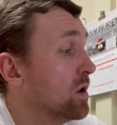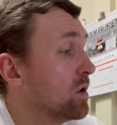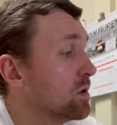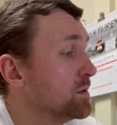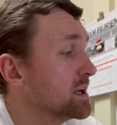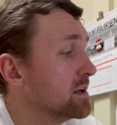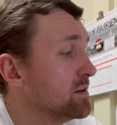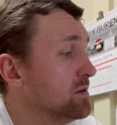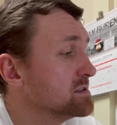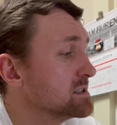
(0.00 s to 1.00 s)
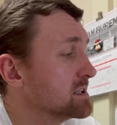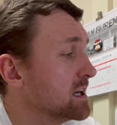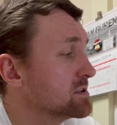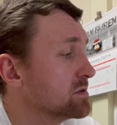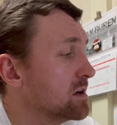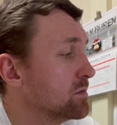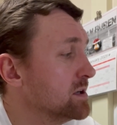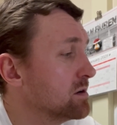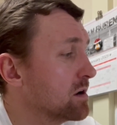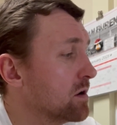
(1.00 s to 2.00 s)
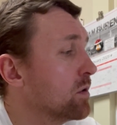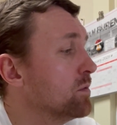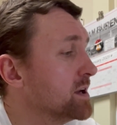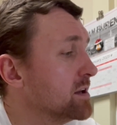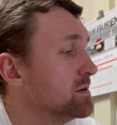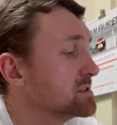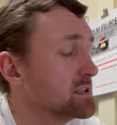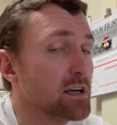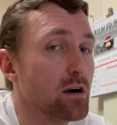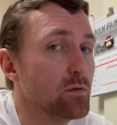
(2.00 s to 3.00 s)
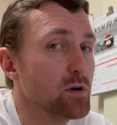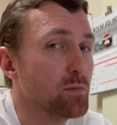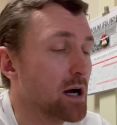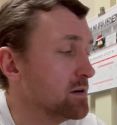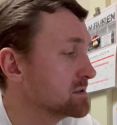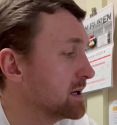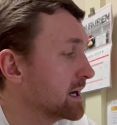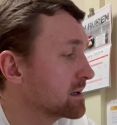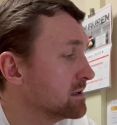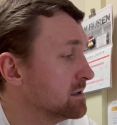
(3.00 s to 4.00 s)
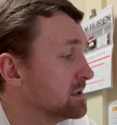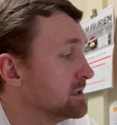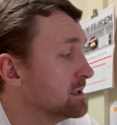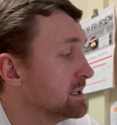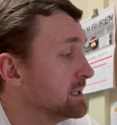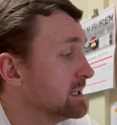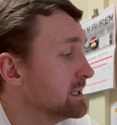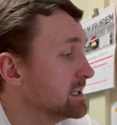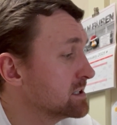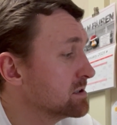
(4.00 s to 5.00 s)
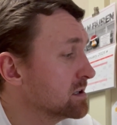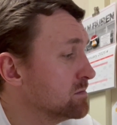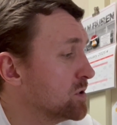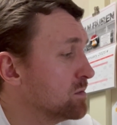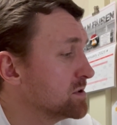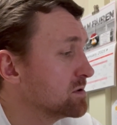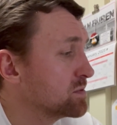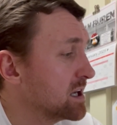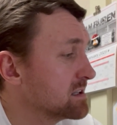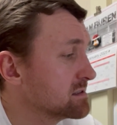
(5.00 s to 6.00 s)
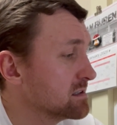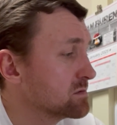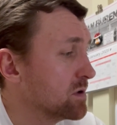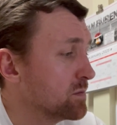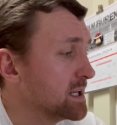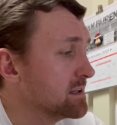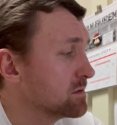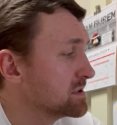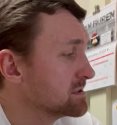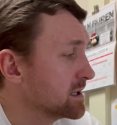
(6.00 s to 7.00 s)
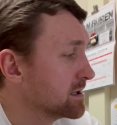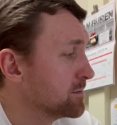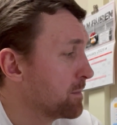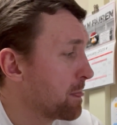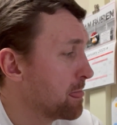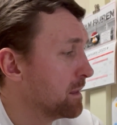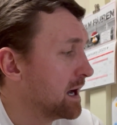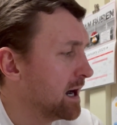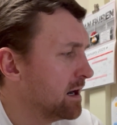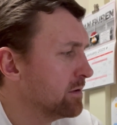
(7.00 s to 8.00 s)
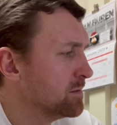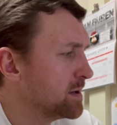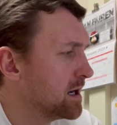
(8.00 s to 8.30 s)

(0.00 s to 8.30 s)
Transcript: Or we can use it to get our real powers back. It took a moment to process what Juanita was saying. Our real